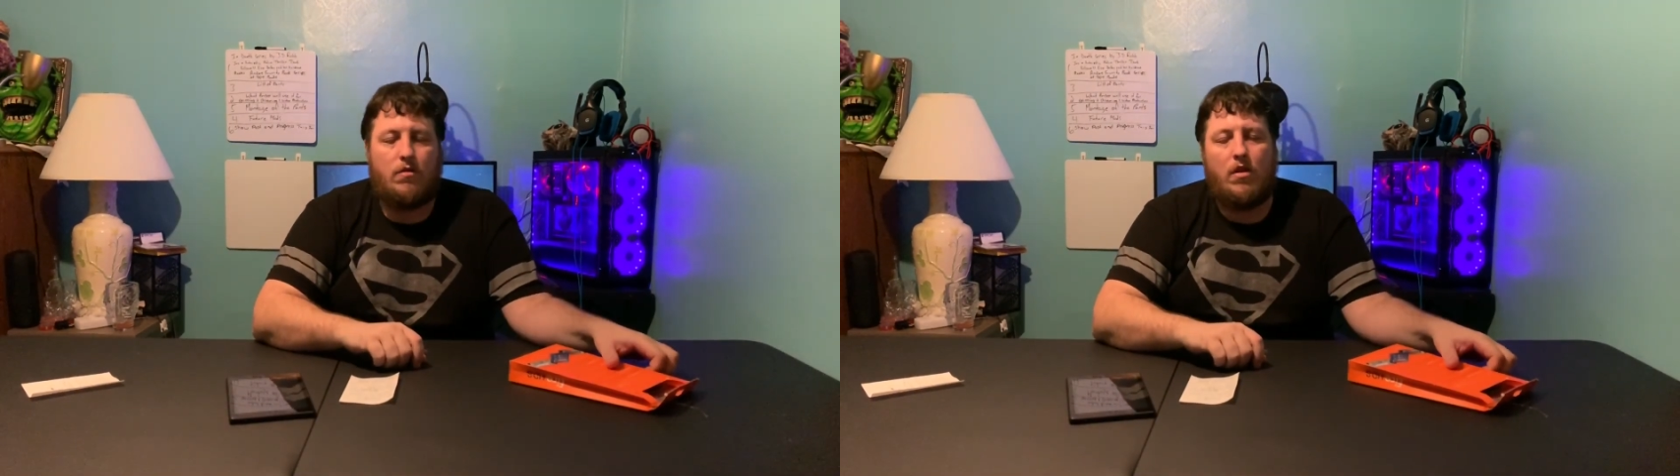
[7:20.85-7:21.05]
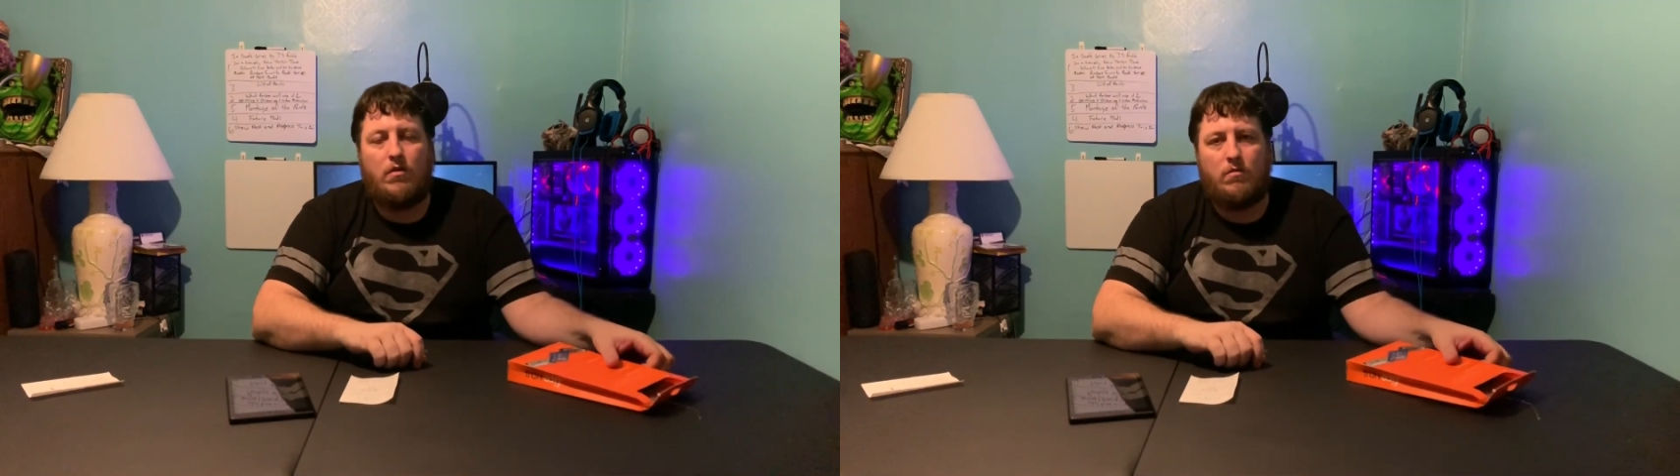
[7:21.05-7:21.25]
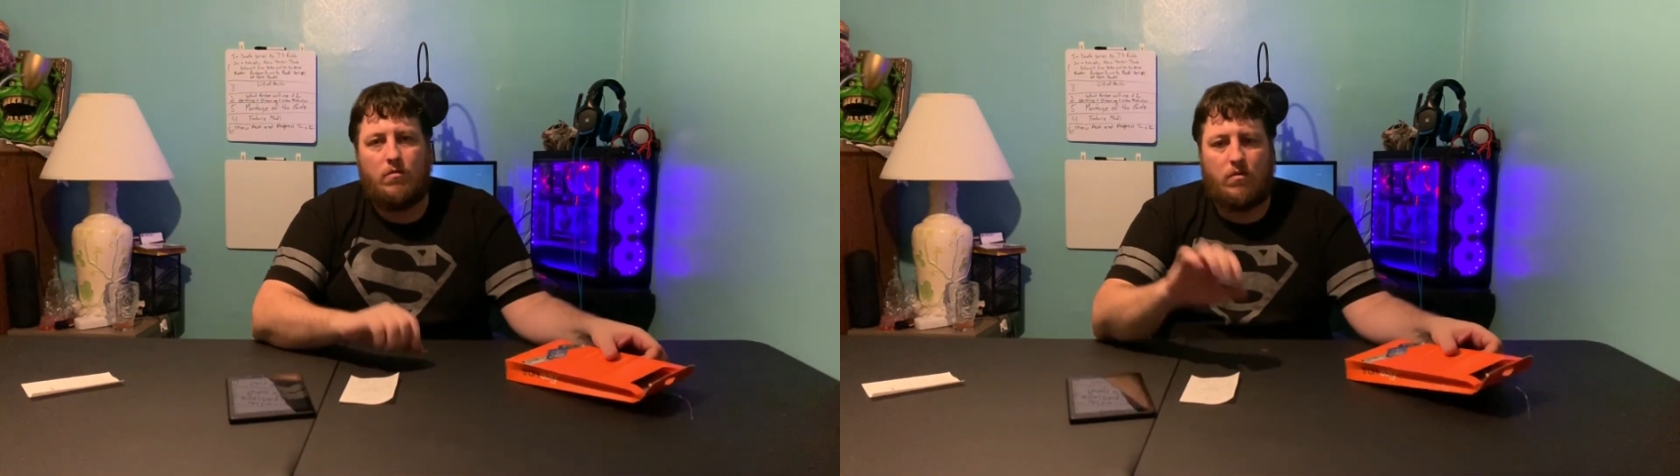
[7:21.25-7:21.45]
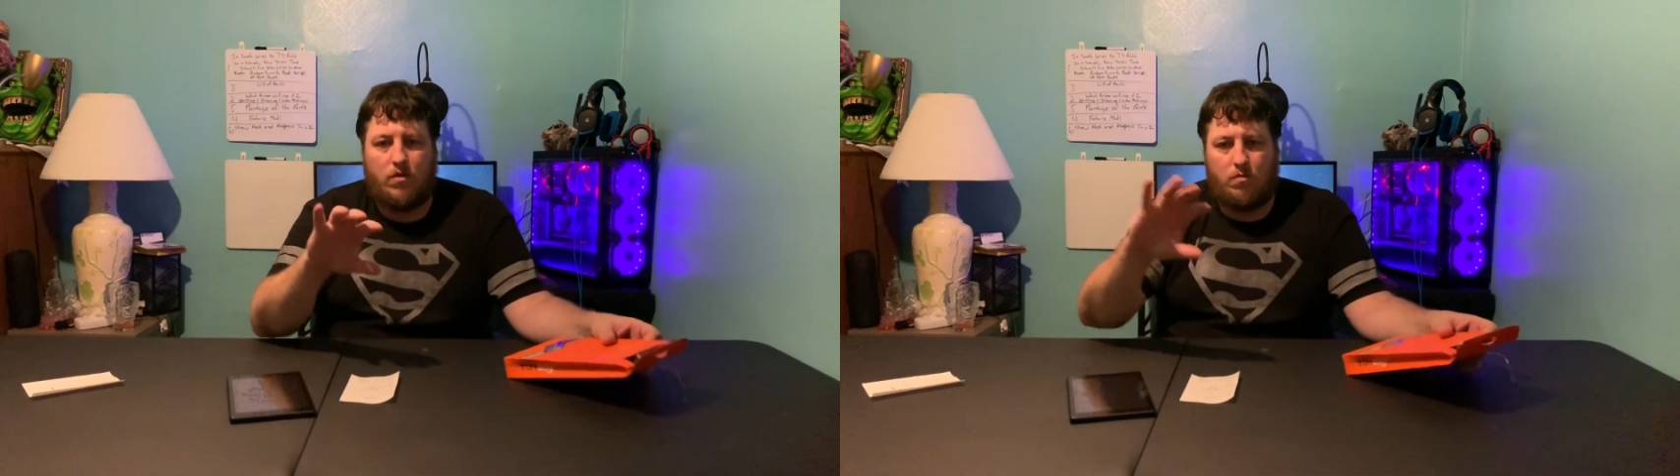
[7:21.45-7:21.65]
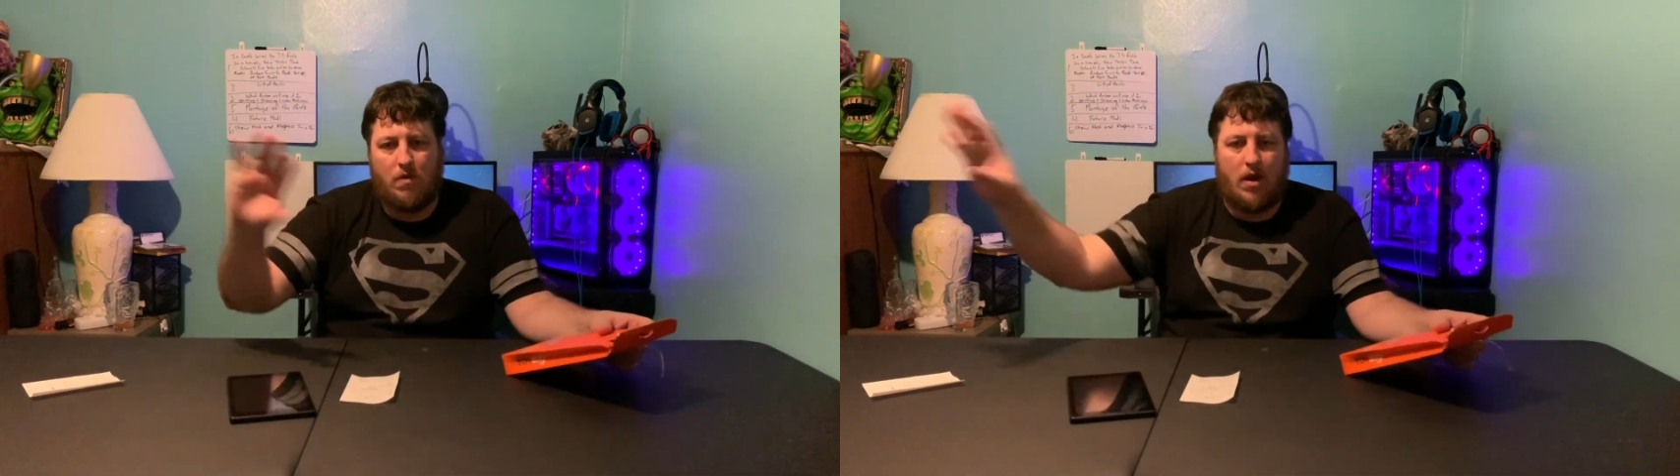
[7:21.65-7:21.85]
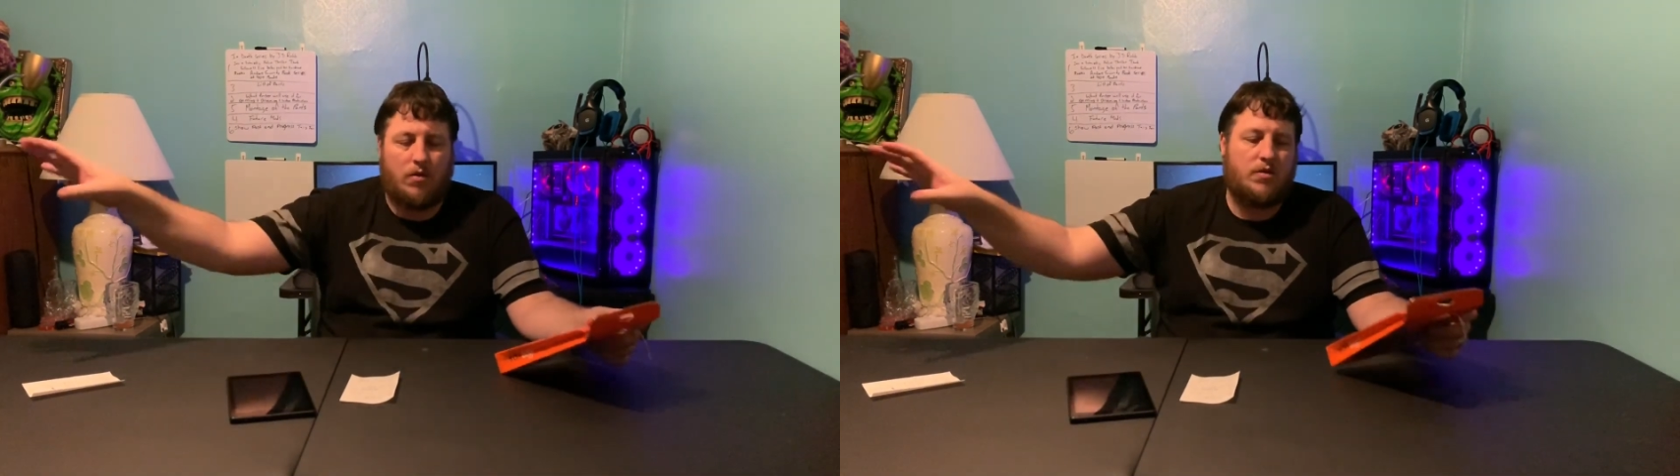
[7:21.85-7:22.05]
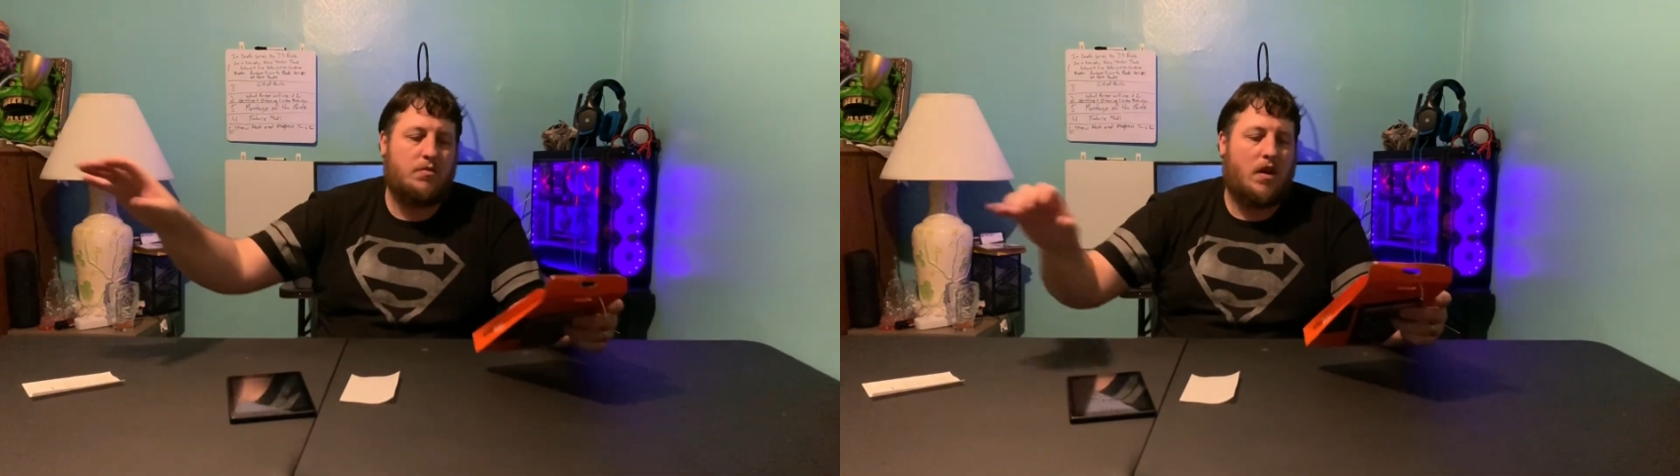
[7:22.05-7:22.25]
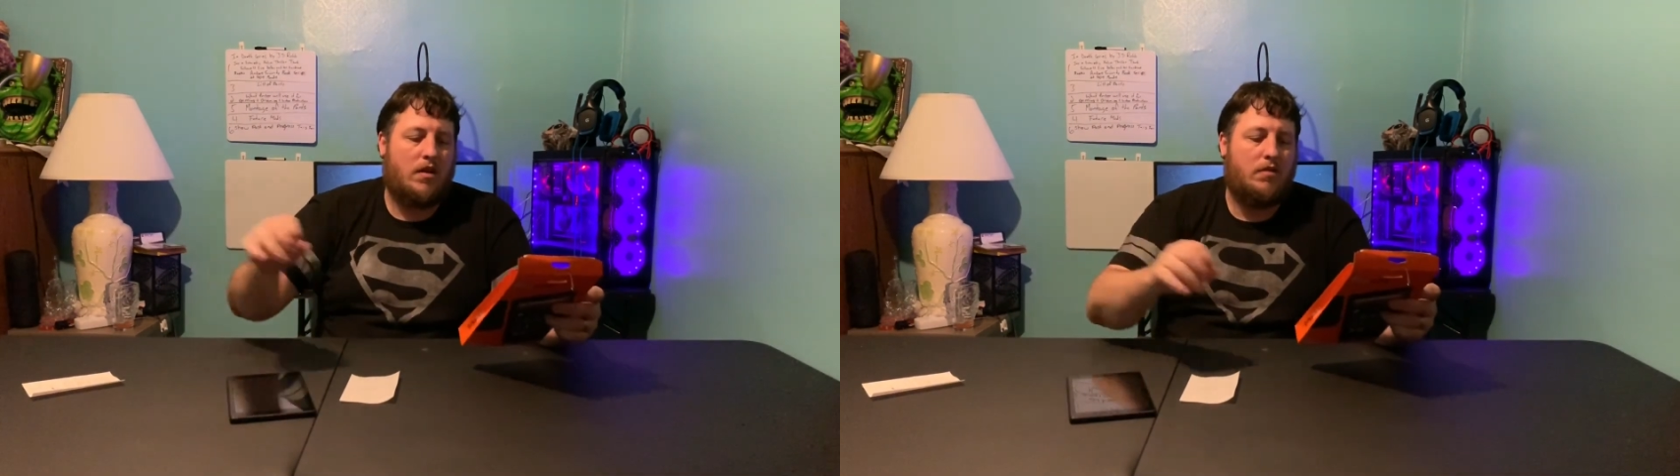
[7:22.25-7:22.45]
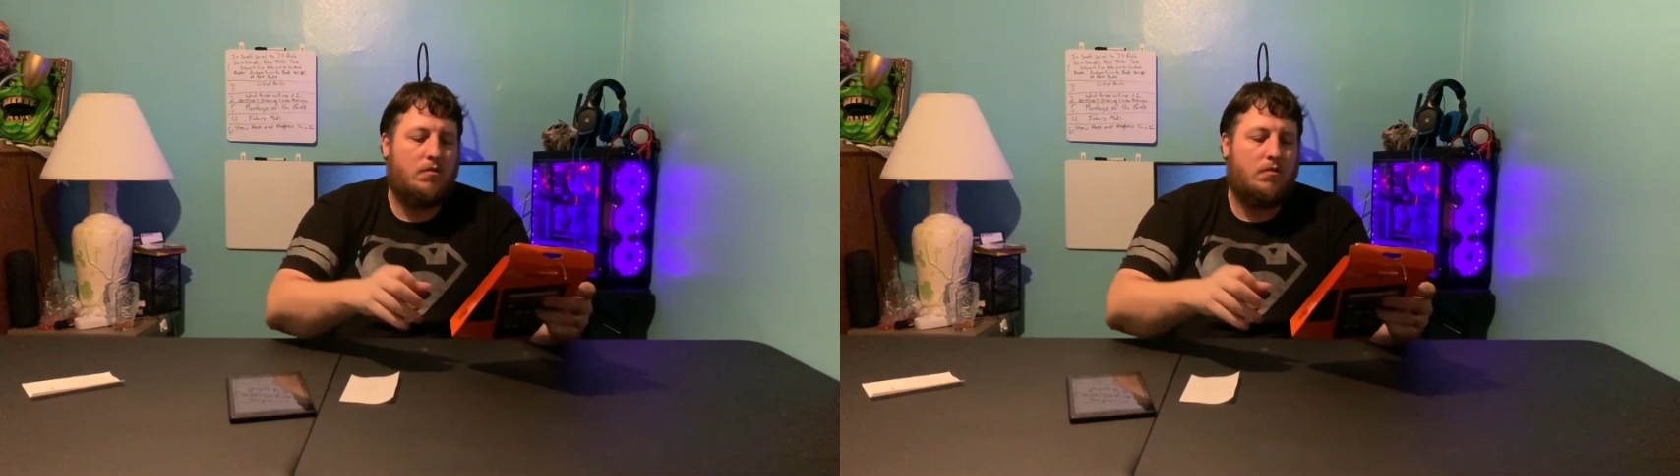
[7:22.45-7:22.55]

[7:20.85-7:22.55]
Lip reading: in the outside